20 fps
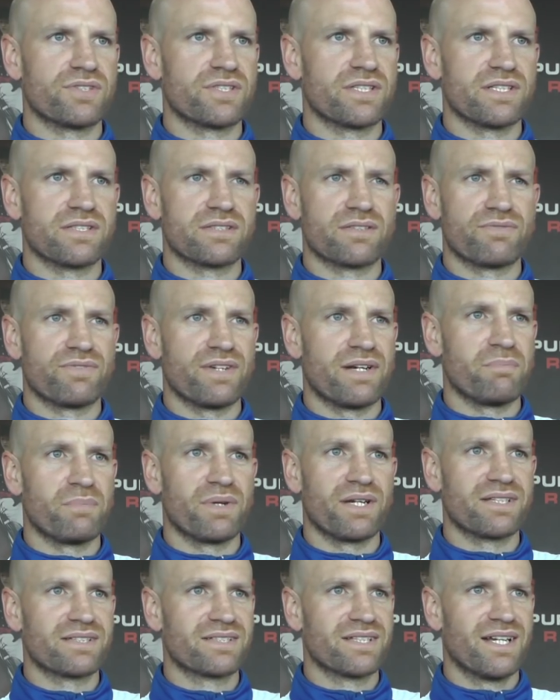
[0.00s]
See as the fan
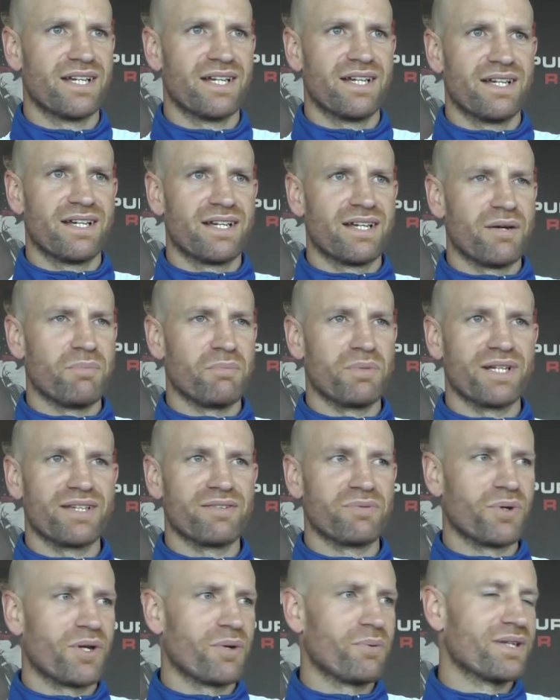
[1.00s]
base
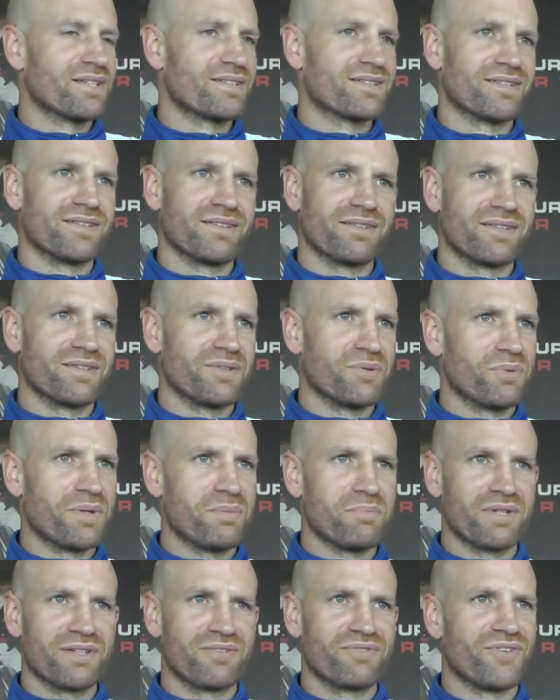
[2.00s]
unbelievable. I went to the
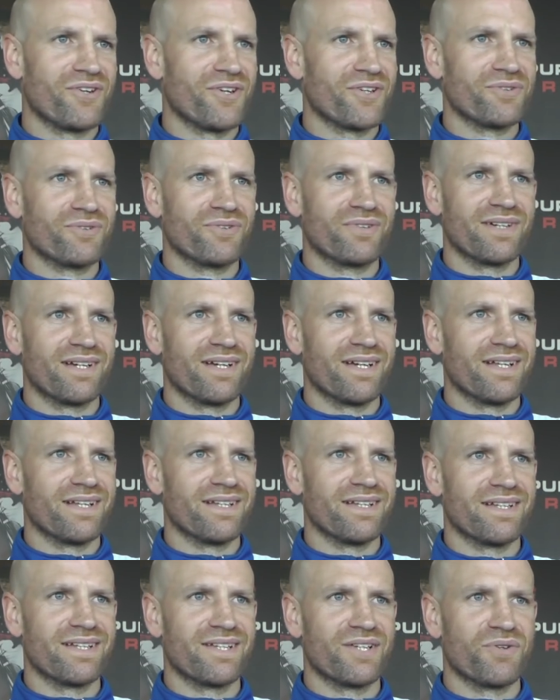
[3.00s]
Wembley final,
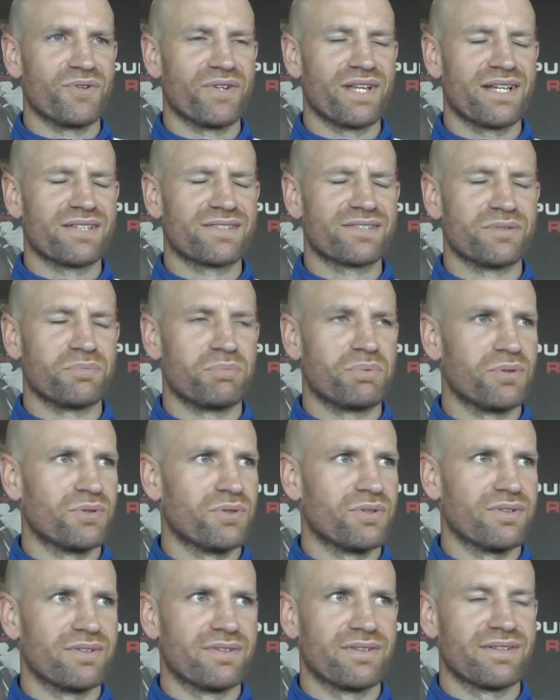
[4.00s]
and that
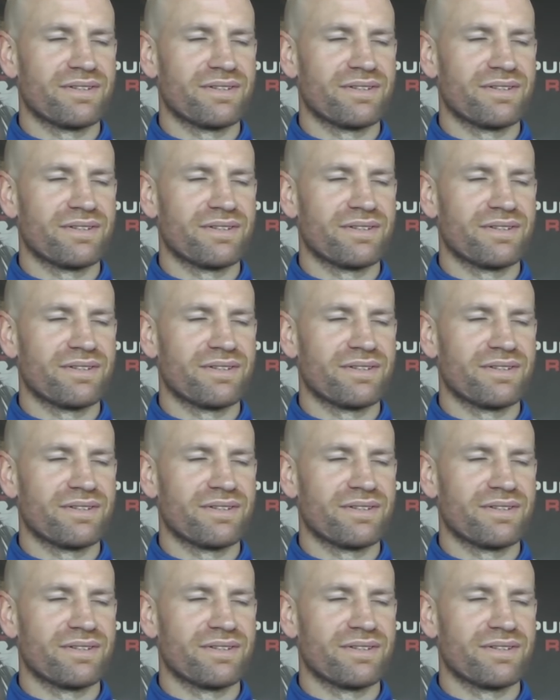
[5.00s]
support